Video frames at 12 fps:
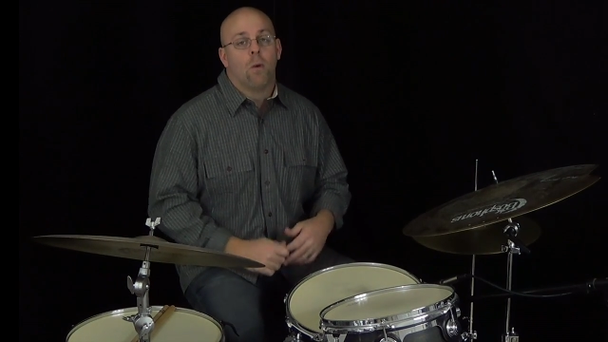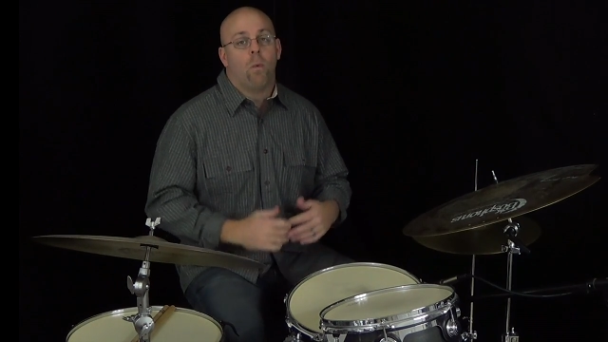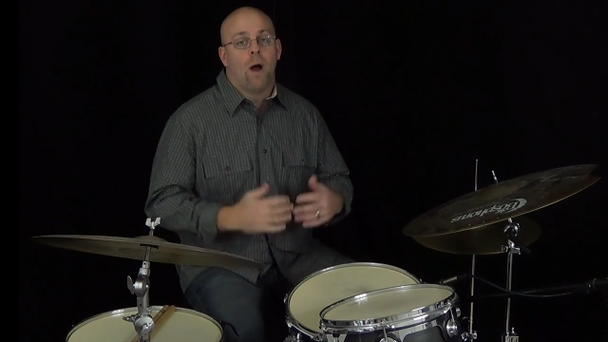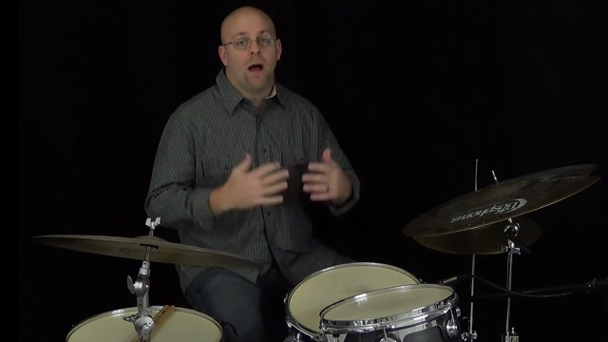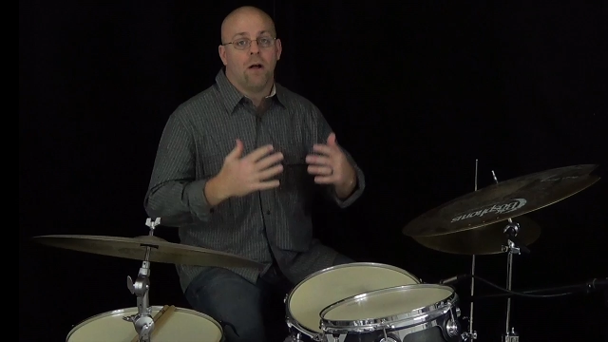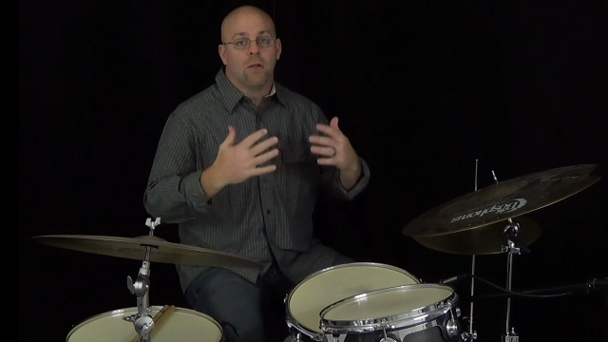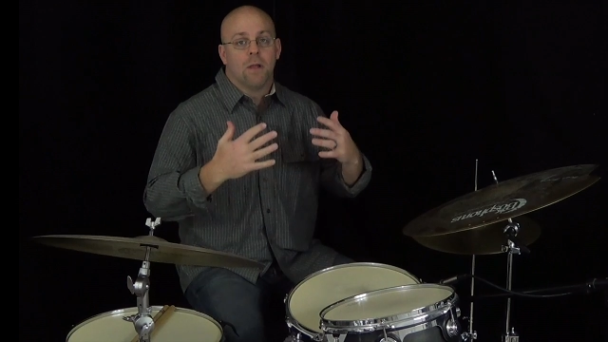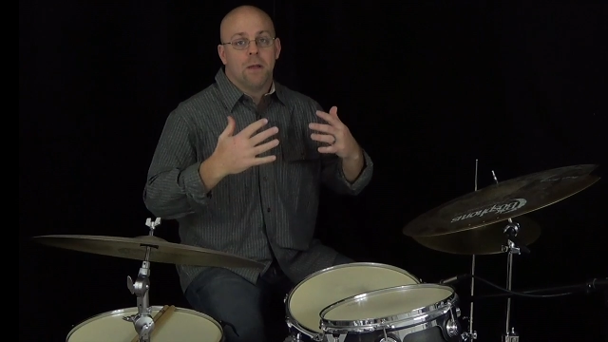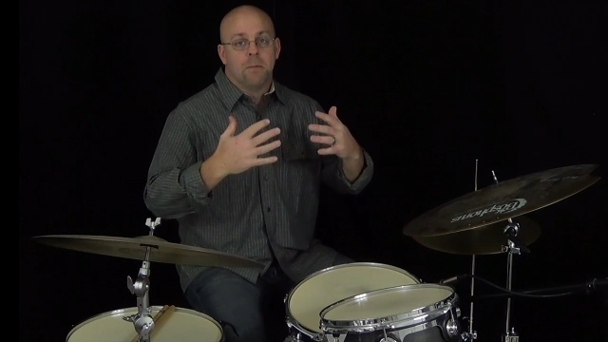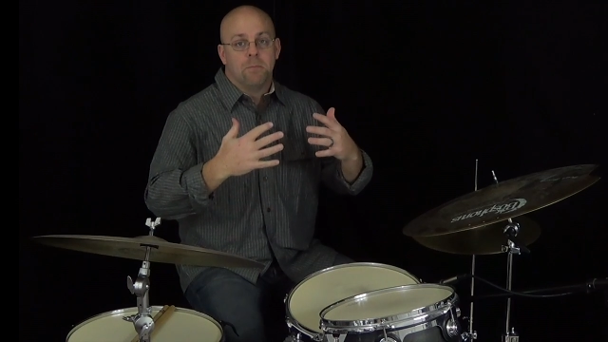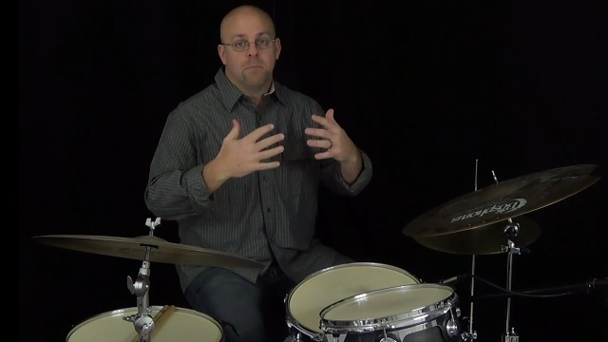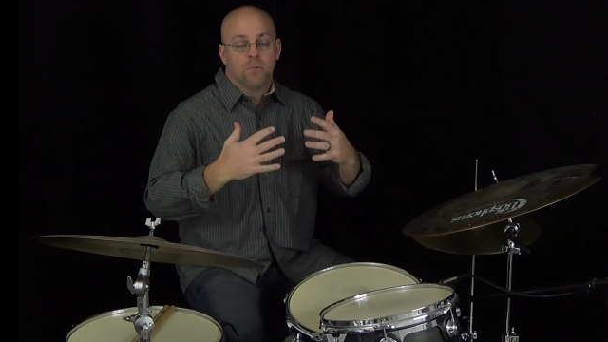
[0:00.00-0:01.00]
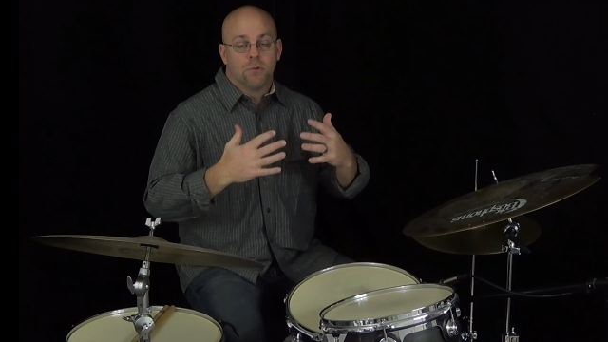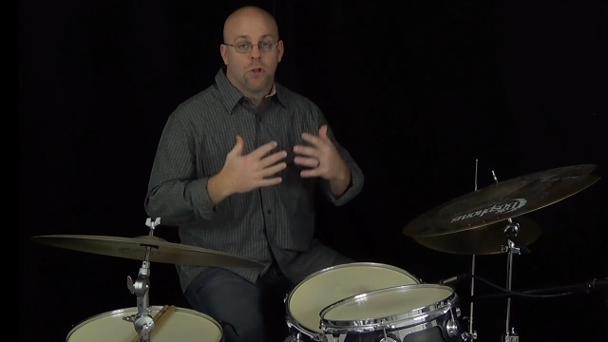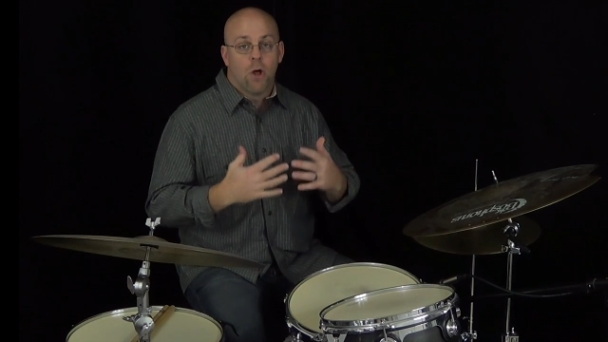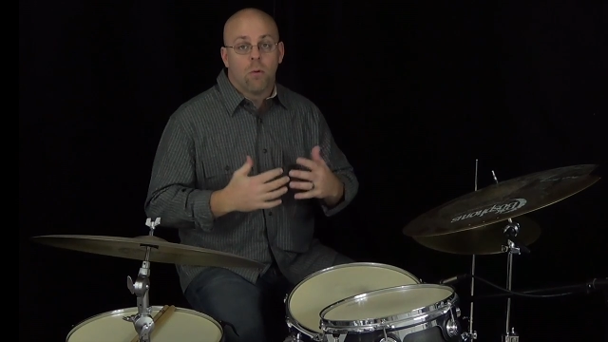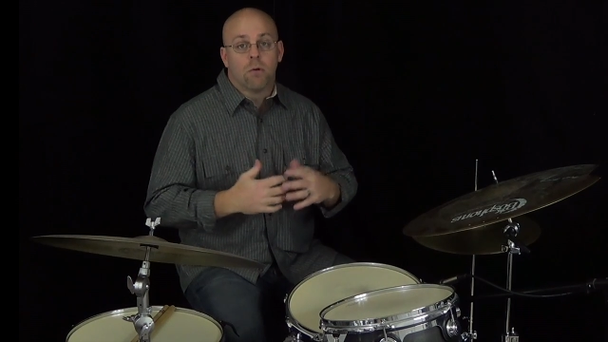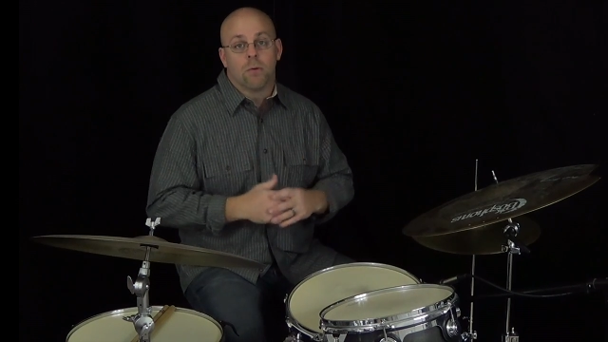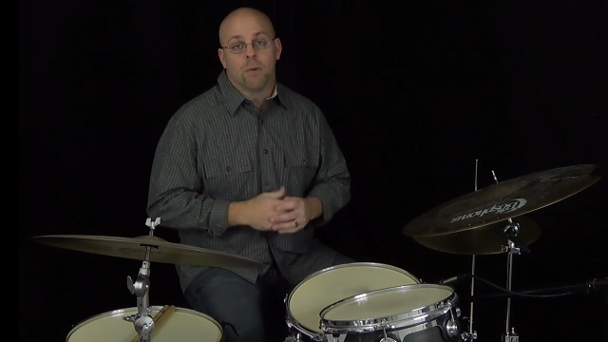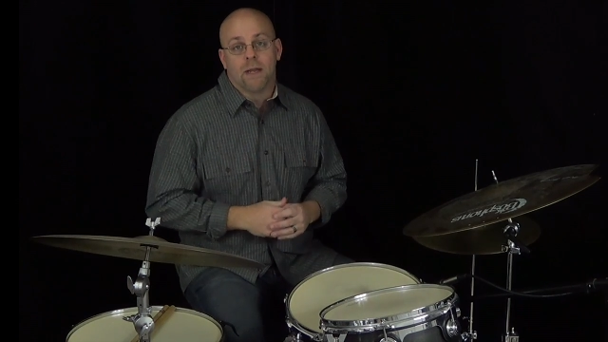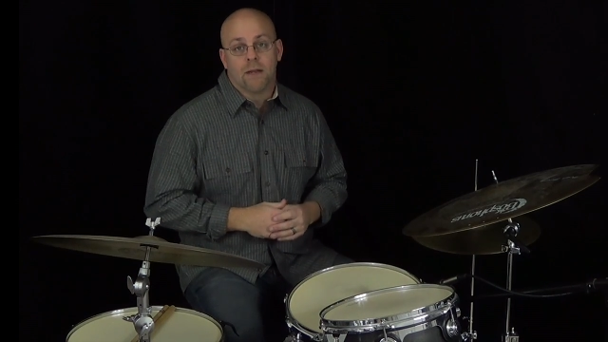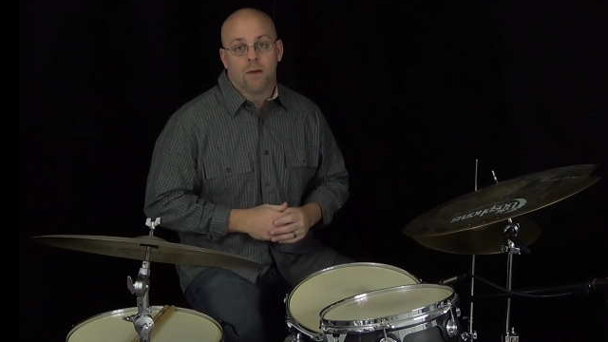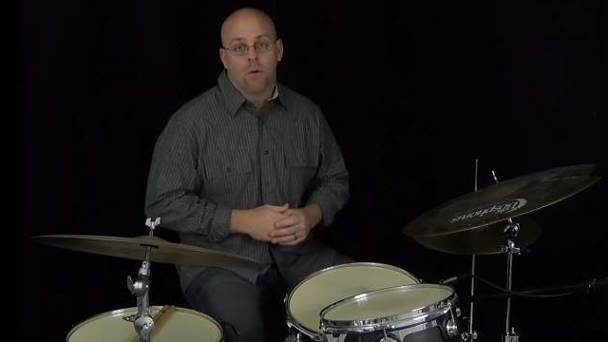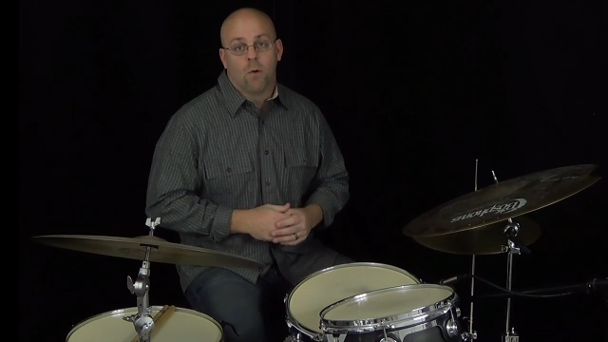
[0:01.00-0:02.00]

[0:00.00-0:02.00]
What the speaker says: while lowering